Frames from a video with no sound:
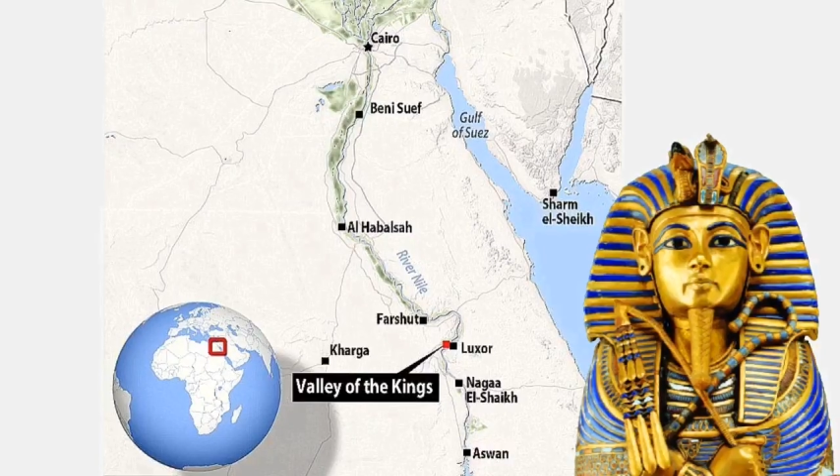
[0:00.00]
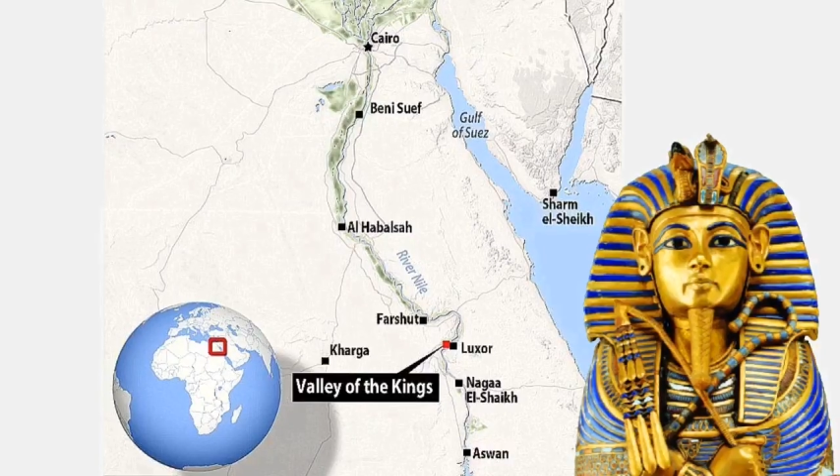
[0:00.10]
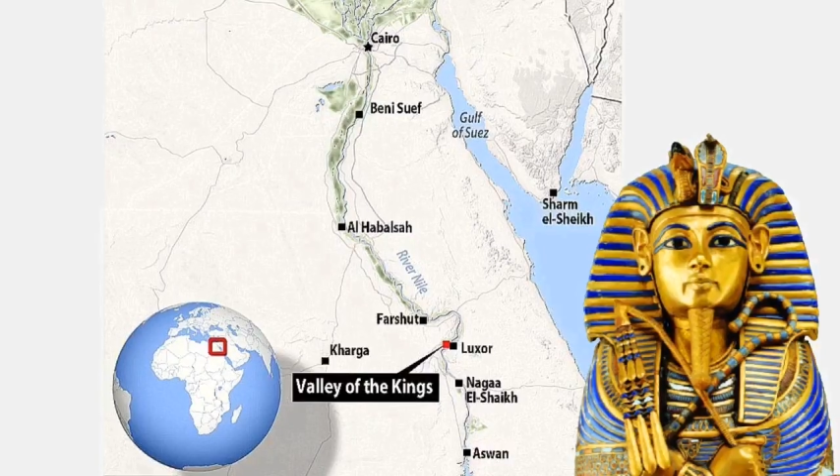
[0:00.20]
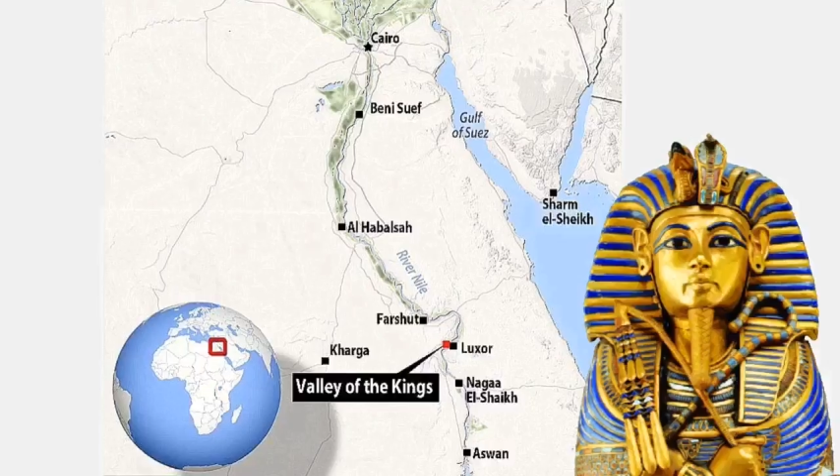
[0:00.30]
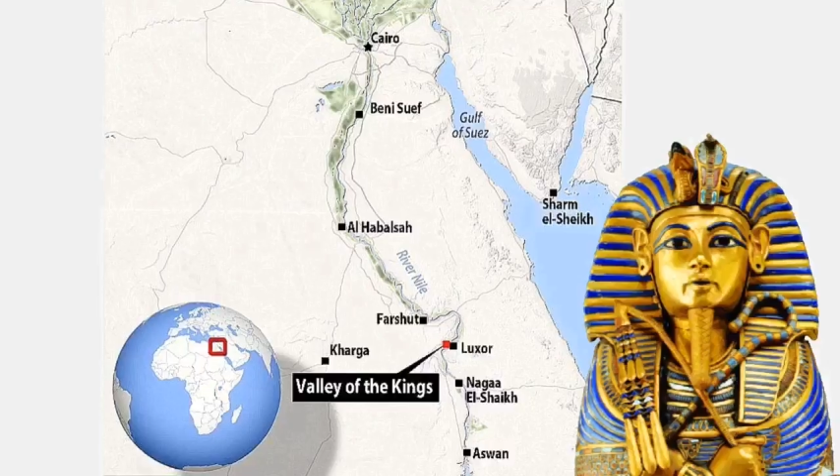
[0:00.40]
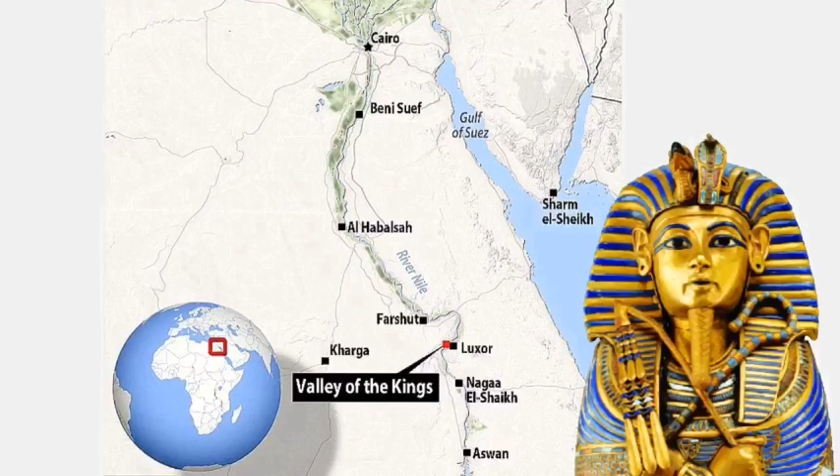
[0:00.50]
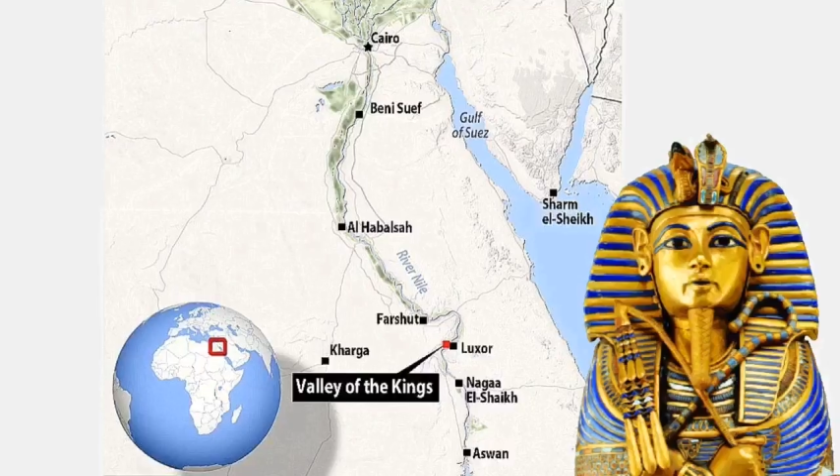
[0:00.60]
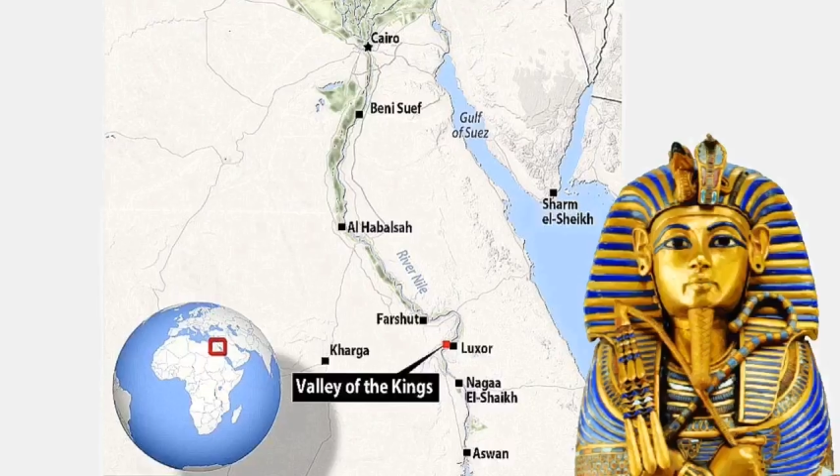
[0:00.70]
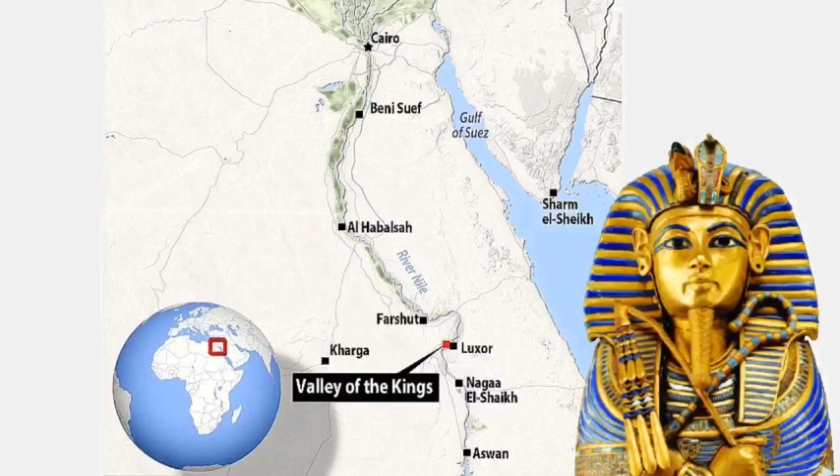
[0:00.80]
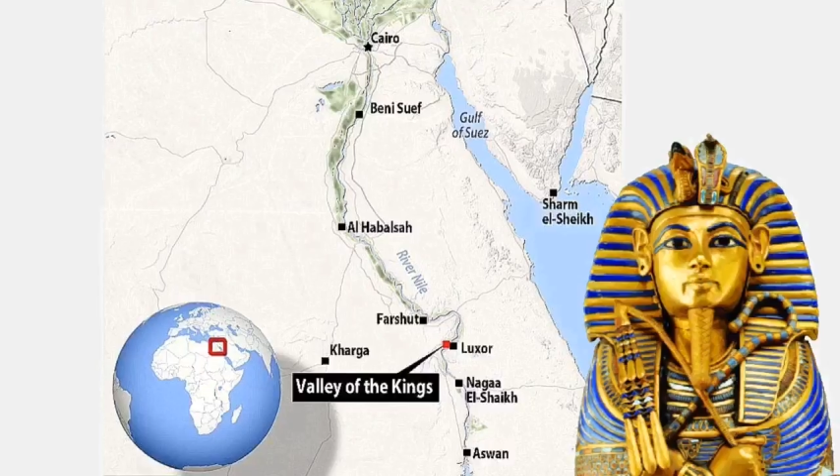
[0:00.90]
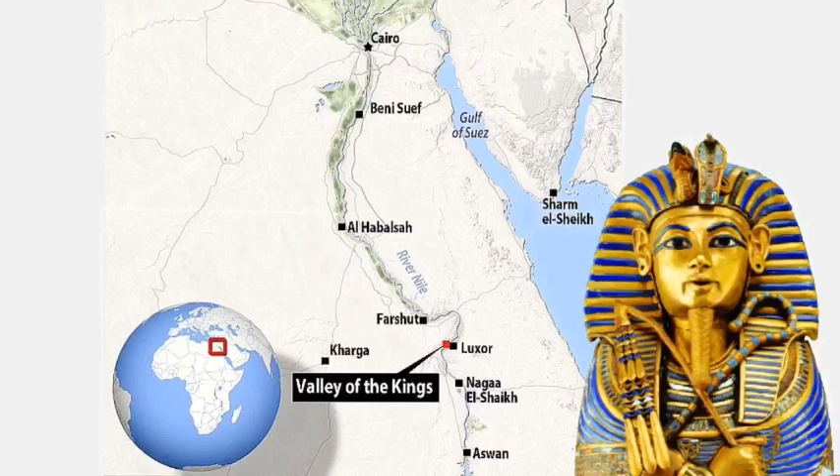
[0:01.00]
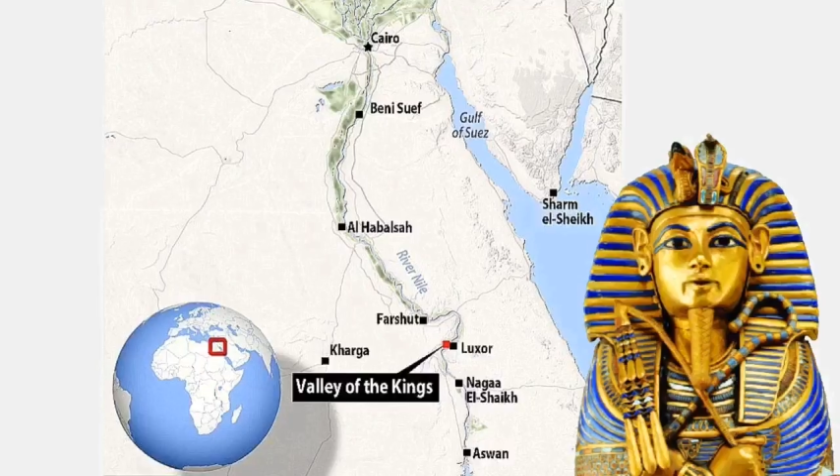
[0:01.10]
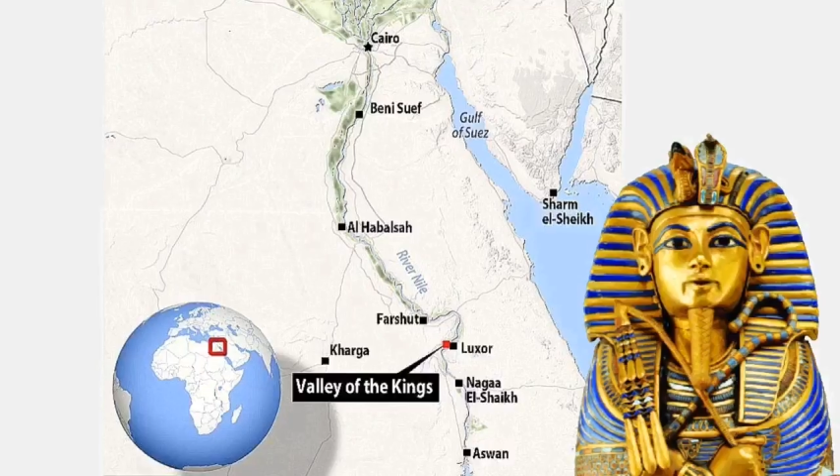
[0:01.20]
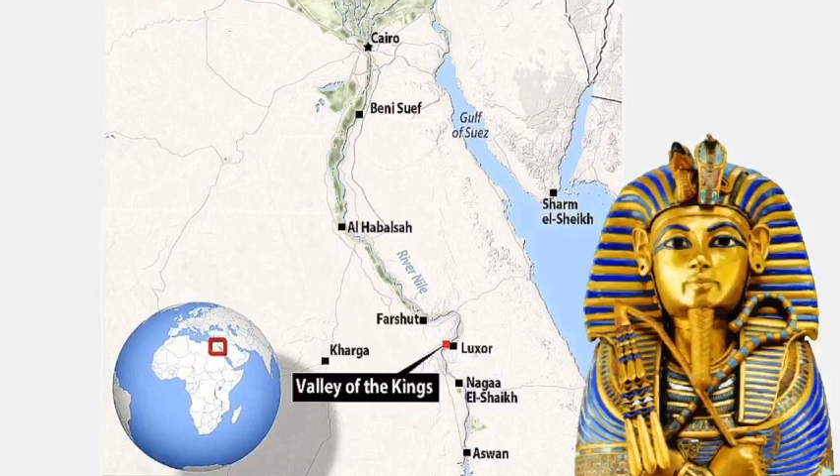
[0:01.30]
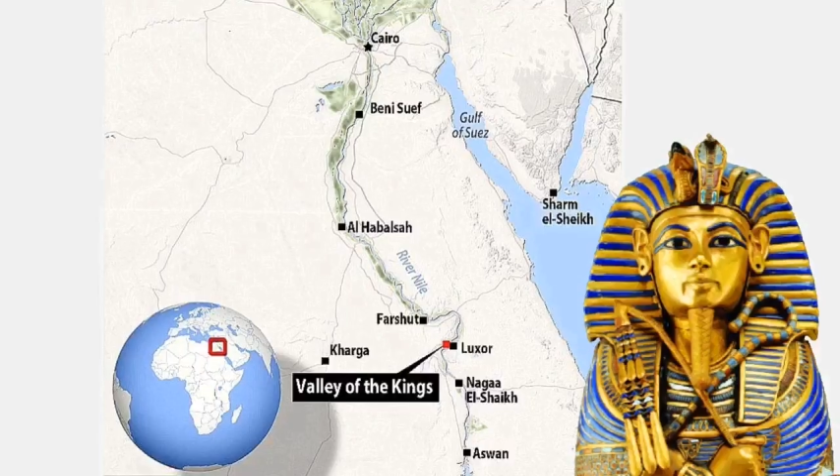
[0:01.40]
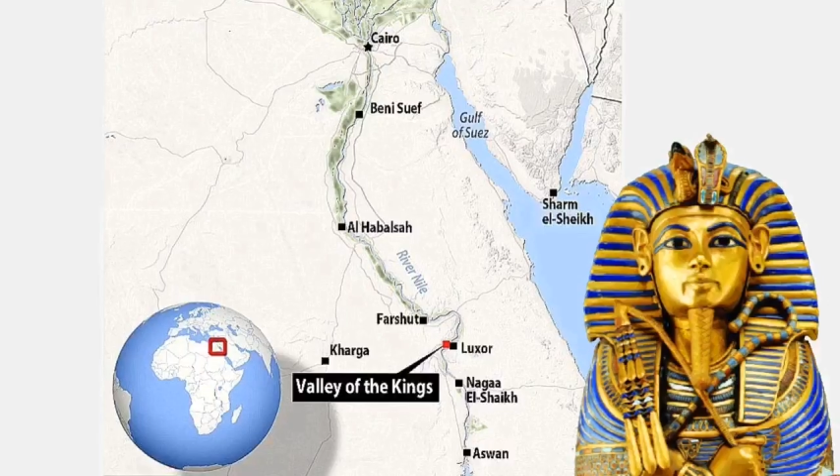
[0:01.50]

for 10 years